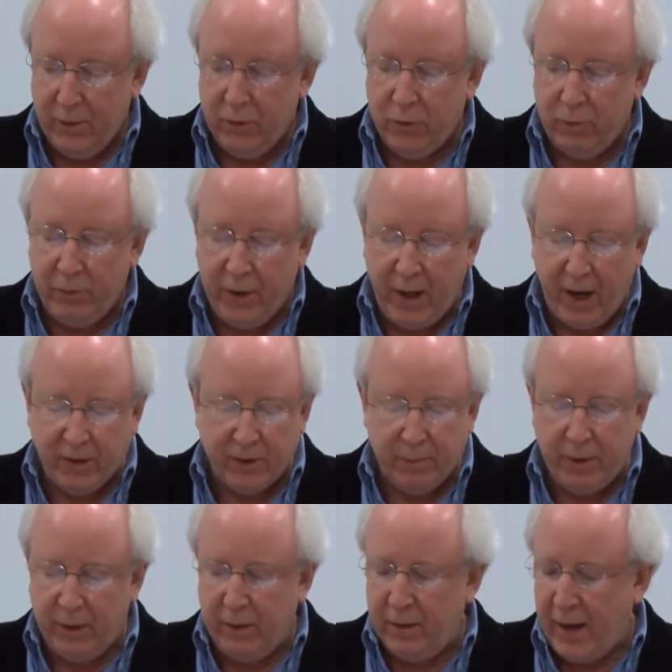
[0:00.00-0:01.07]
to be as
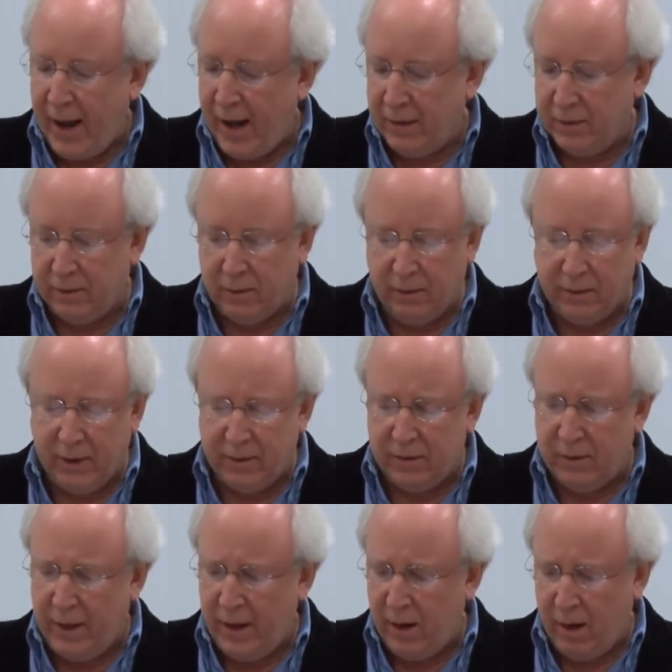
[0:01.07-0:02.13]
bedazzled as
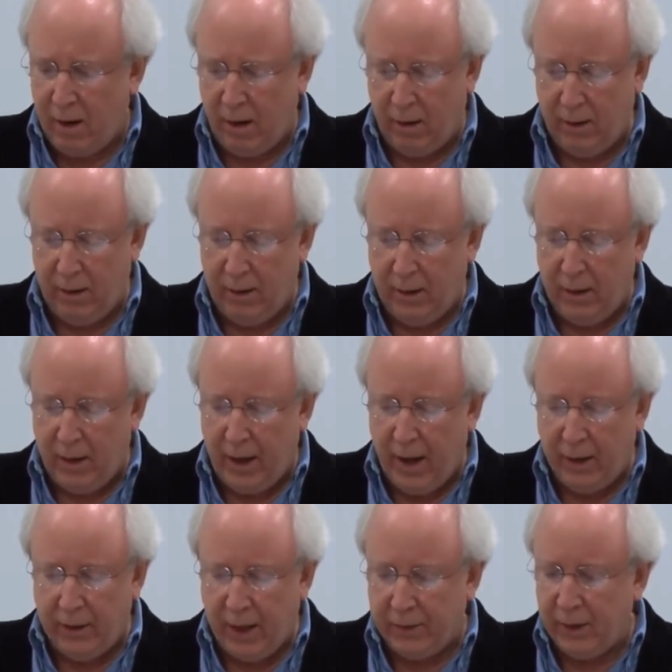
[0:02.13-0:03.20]
they are
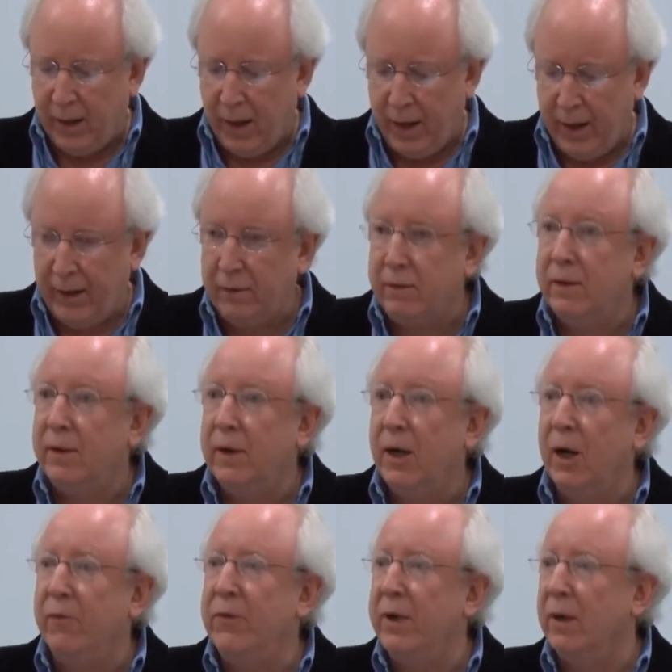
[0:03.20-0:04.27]
and at the height
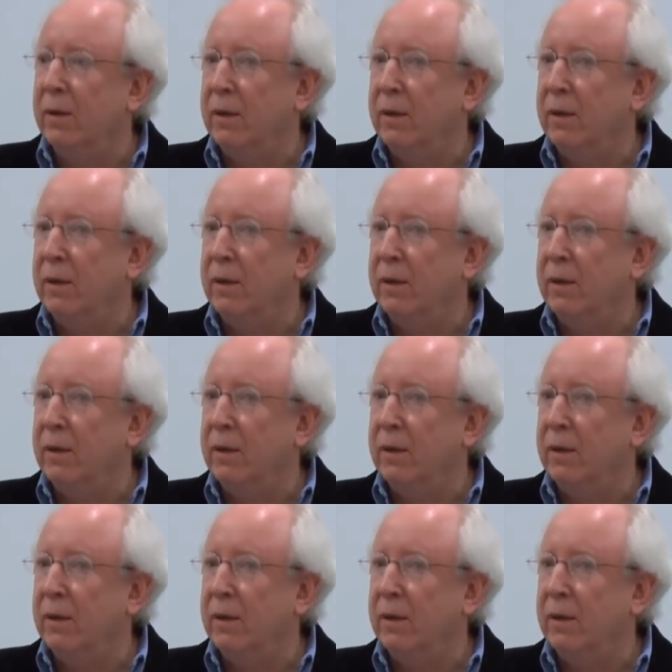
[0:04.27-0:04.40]
of their